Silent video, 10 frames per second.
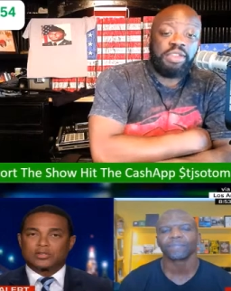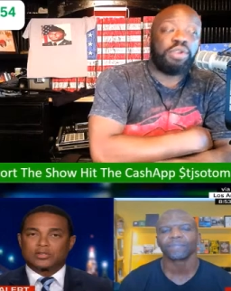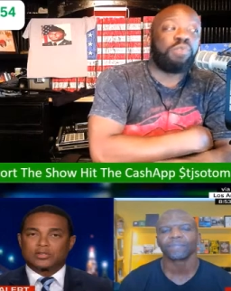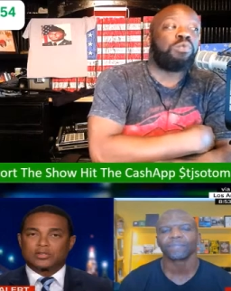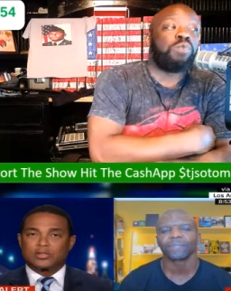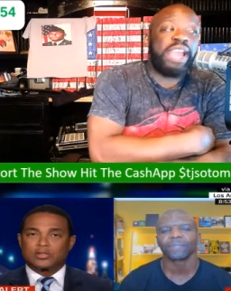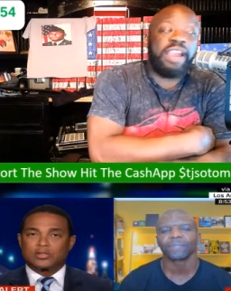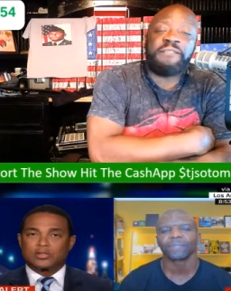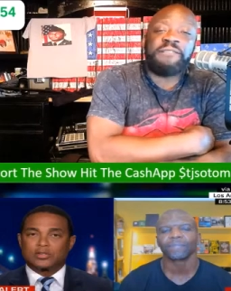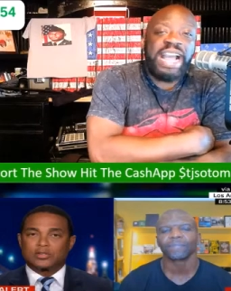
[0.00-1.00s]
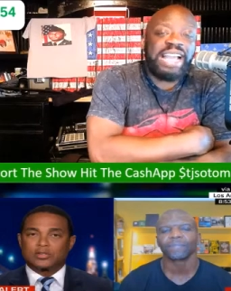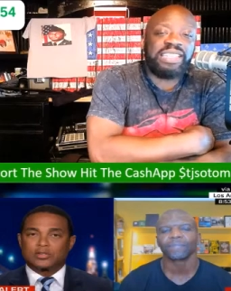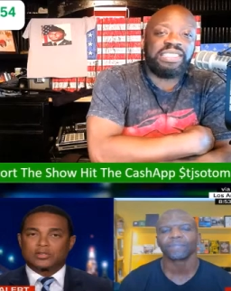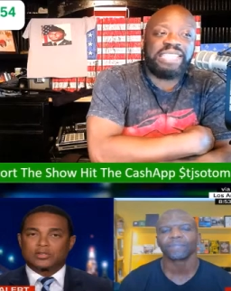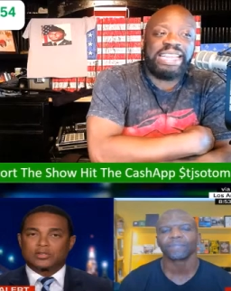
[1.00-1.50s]
Speaker 1: rare
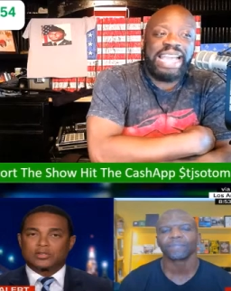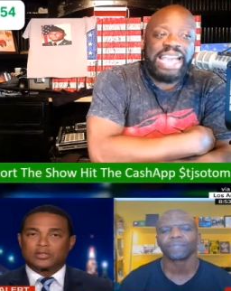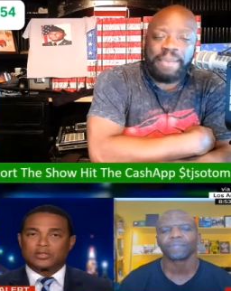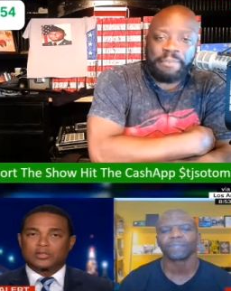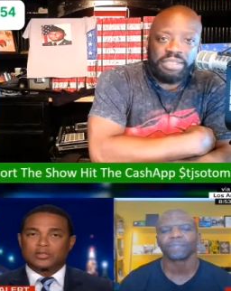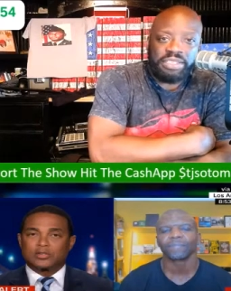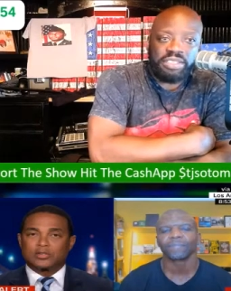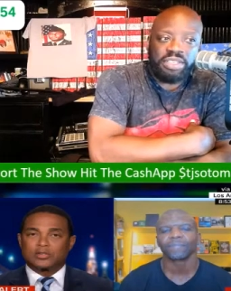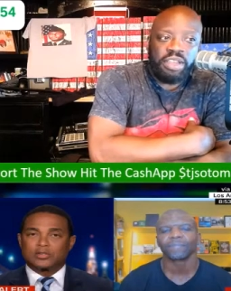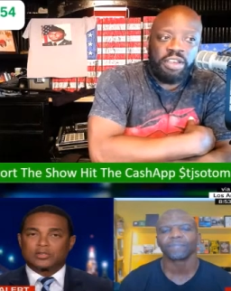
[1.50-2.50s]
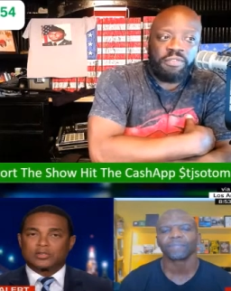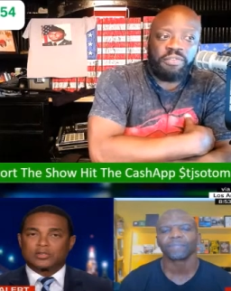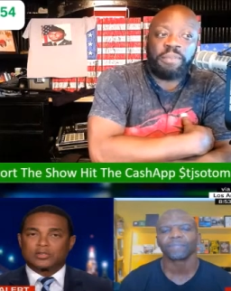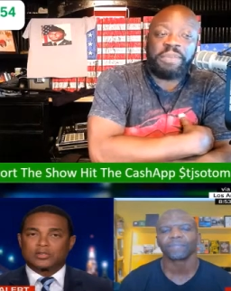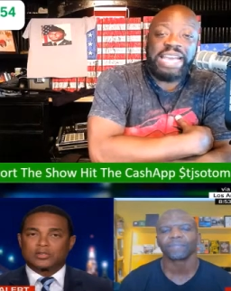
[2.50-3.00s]
violence that happens
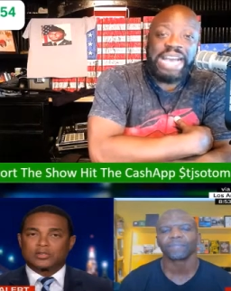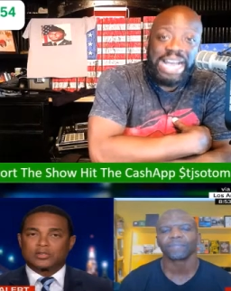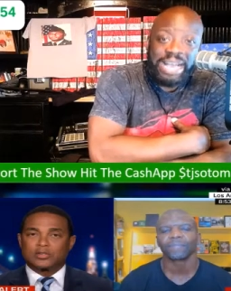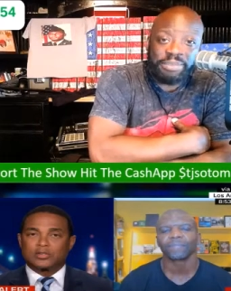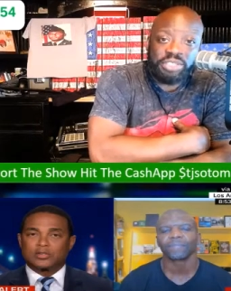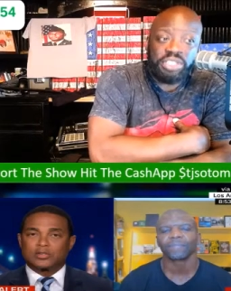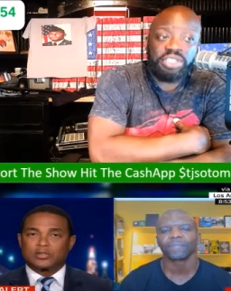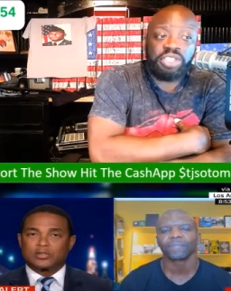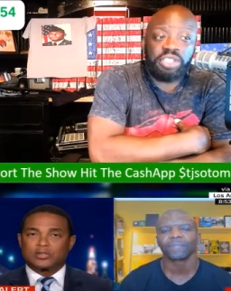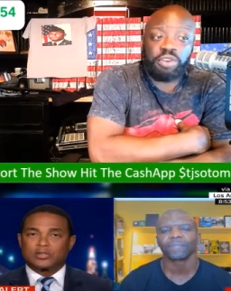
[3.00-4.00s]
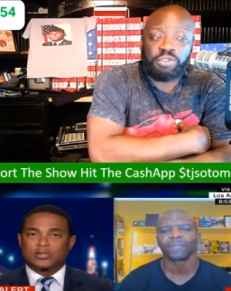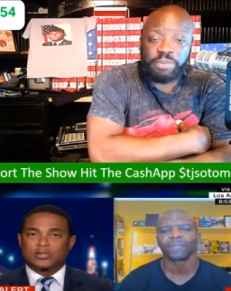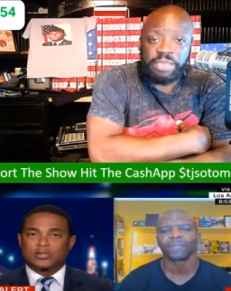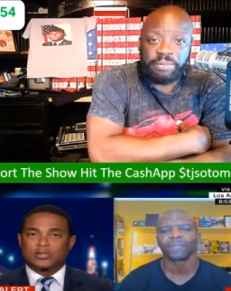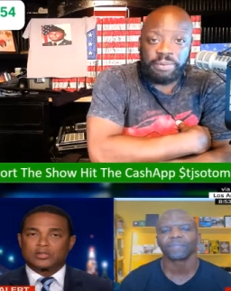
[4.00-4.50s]
from cops to
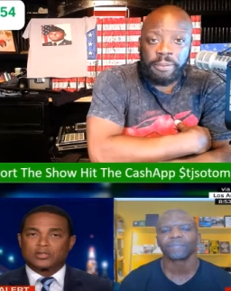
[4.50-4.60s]
those people,